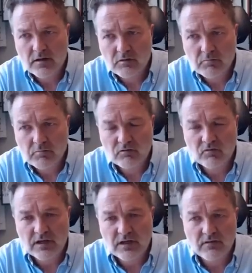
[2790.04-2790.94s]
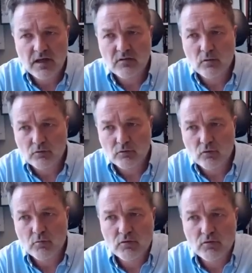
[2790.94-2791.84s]
between then the
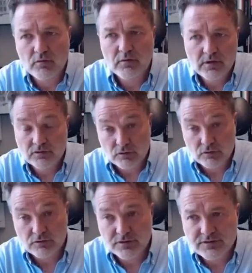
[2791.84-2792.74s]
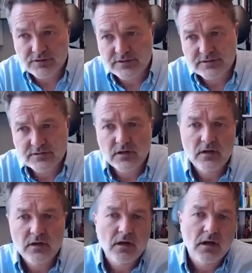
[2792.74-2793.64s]
Oromo insurgencies
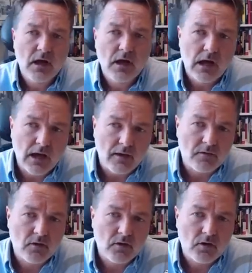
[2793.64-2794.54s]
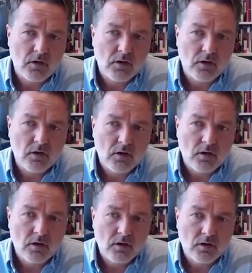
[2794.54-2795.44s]
and
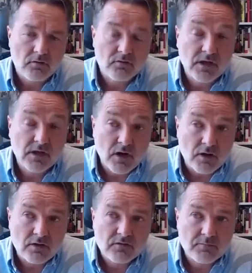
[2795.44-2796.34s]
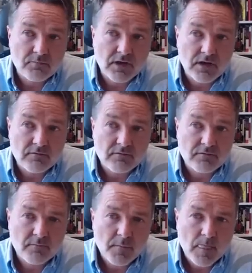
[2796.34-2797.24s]
Tigray, TPLF.
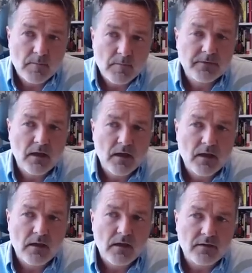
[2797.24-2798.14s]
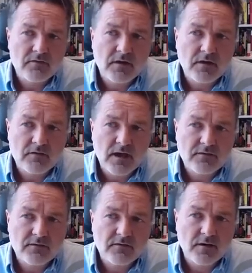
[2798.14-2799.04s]
And I think
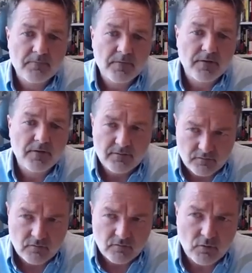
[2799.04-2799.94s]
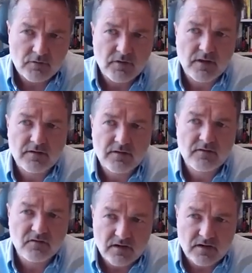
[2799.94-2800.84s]
that's a symbolic thing, that it
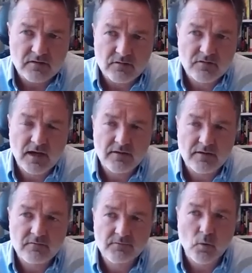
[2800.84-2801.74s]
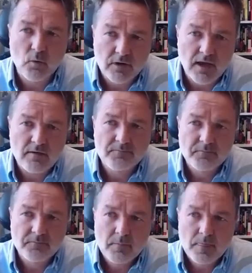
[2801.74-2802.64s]
signals that, okay,
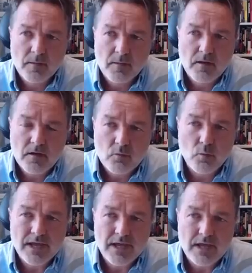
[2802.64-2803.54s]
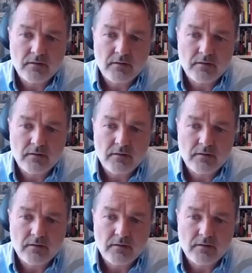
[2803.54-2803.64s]
we